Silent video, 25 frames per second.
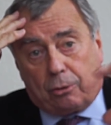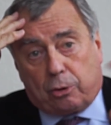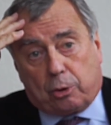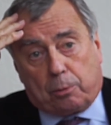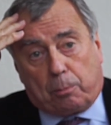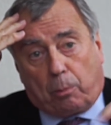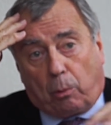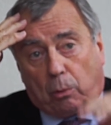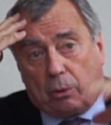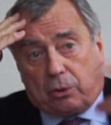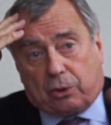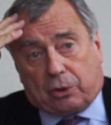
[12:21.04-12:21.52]

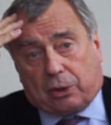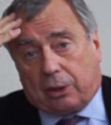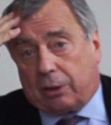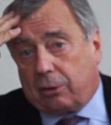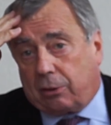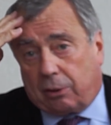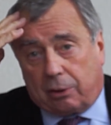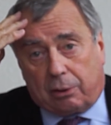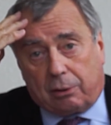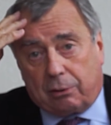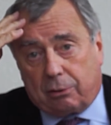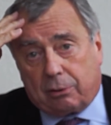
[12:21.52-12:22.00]
Small
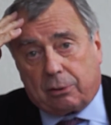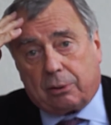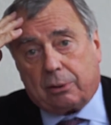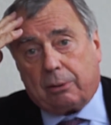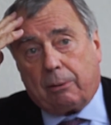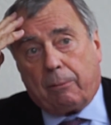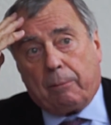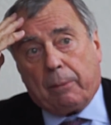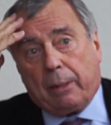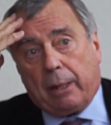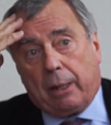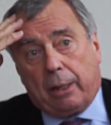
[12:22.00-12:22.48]

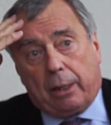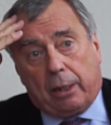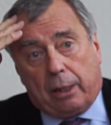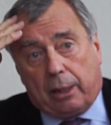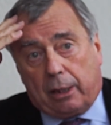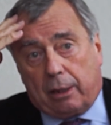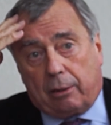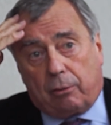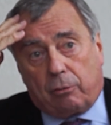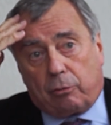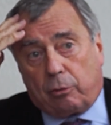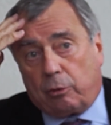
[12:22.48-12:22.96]
cities
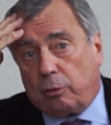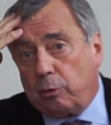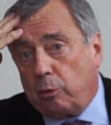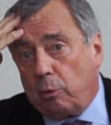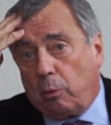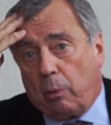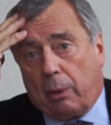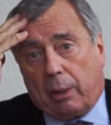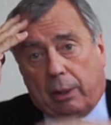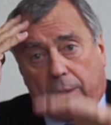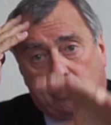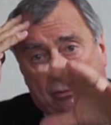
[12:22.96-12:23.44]
in the
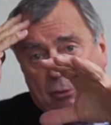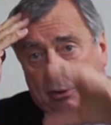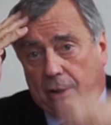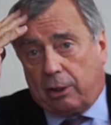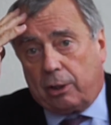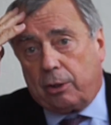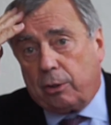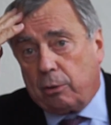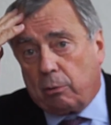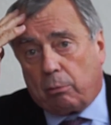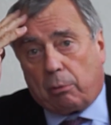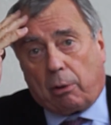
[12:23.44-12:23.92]
US,
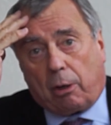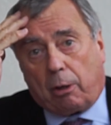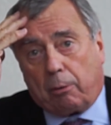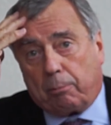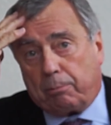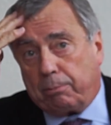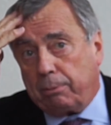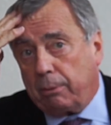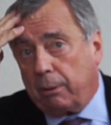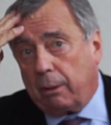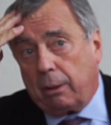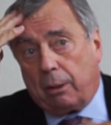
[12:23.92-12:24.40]
in
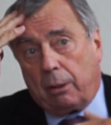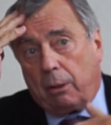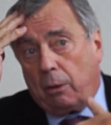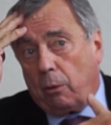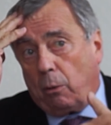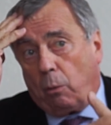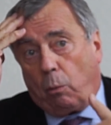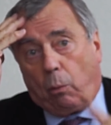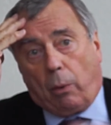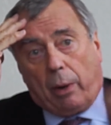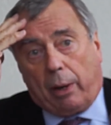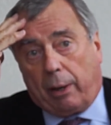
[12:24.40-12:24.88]
Europe,
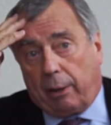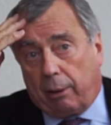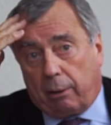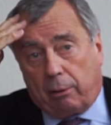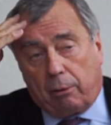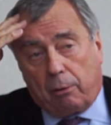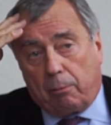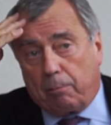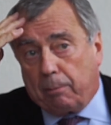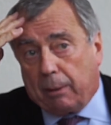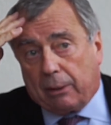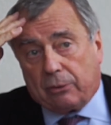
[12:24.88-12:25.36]

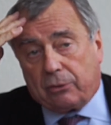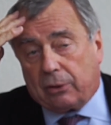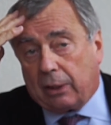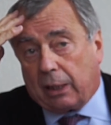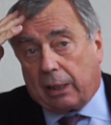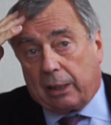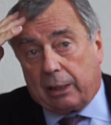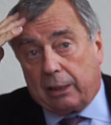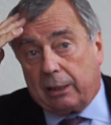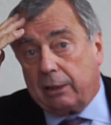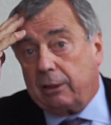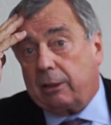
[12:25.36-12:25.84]
were
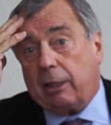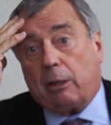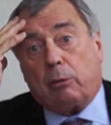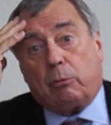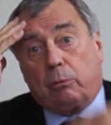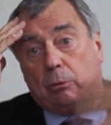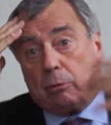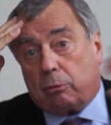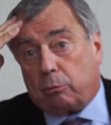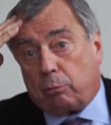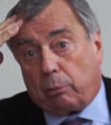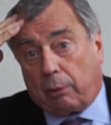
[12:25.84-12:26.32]
basically
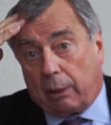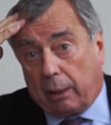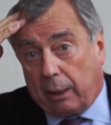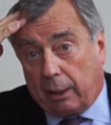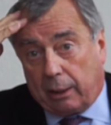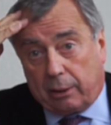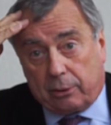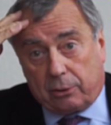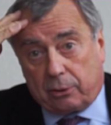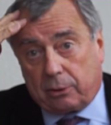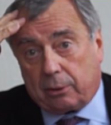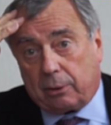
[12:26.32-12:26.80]

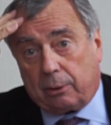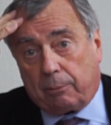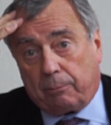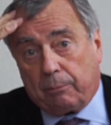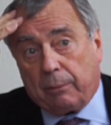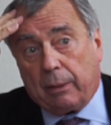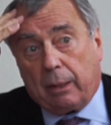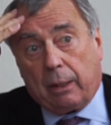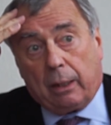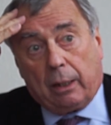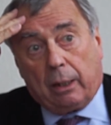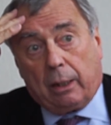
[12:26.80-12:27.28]
deindustrialized.
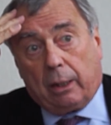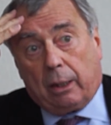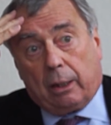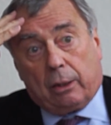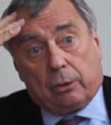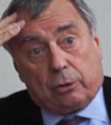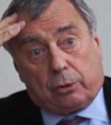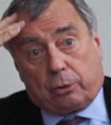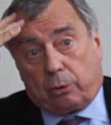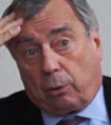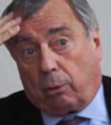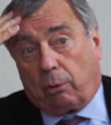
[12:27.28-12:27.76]

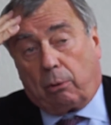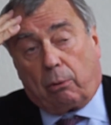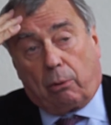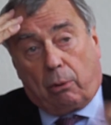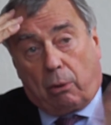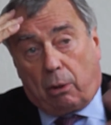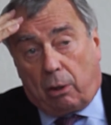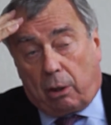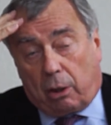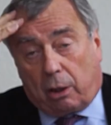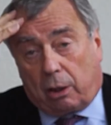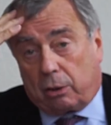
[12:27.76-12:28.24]

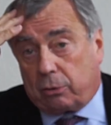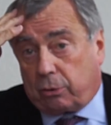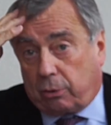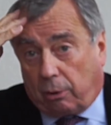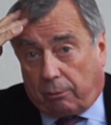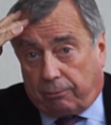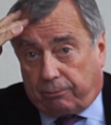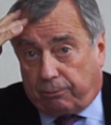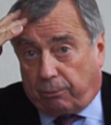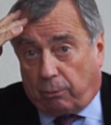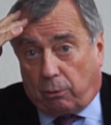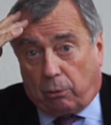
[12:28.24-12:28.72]
So a
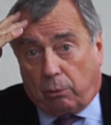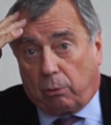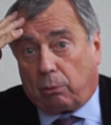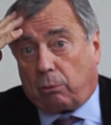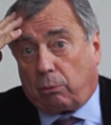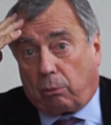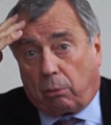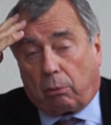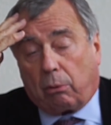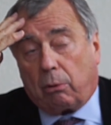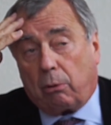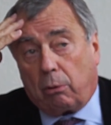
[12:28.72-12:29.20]
lot of
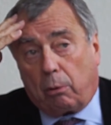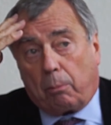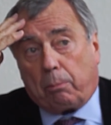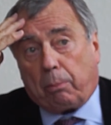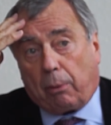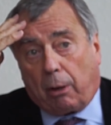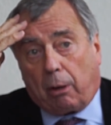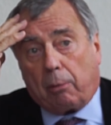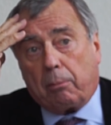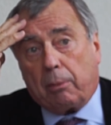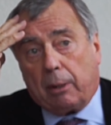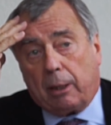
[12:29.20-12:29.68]
local
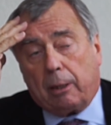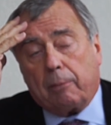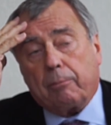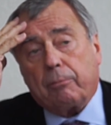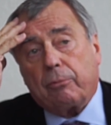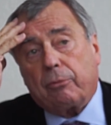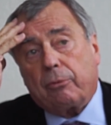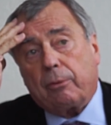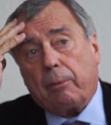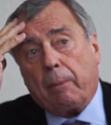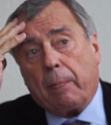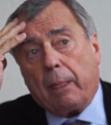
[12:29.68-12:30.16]

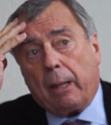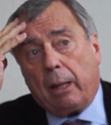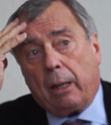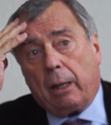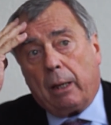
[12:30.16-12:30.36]
problems.